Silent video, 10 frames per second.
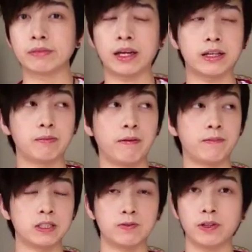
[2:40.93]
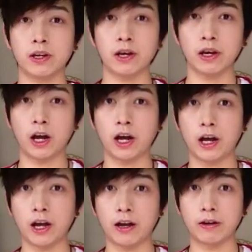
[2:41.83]
Like in my first video,
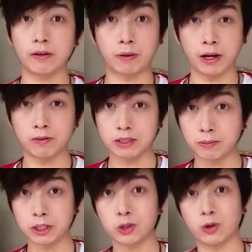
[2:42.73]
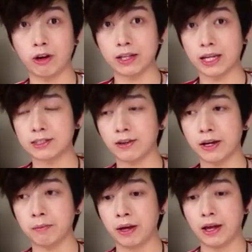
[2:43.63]
my hair was a bit shorter at that
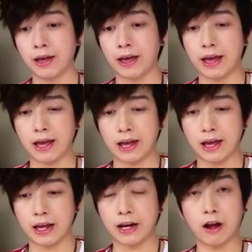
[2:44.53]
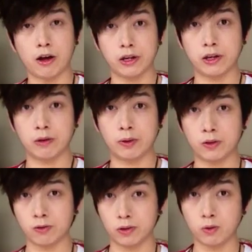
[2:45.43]
time, and I only
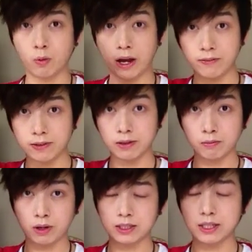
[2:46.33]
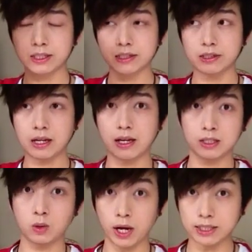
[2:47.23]
went through the waving process
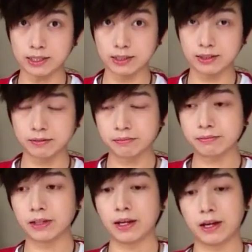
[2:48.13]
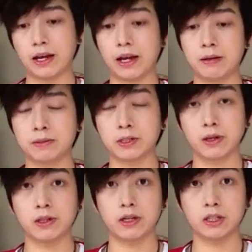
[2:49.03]
twice. So
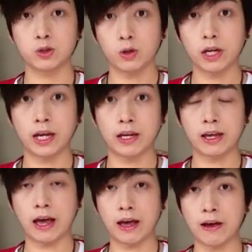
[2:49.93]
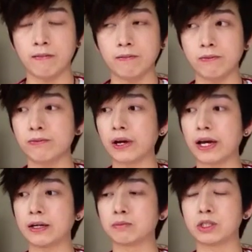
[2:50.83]
the shorter hair you have,
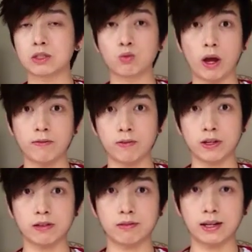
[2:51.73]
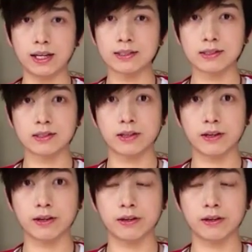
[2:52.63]
just wave it less, so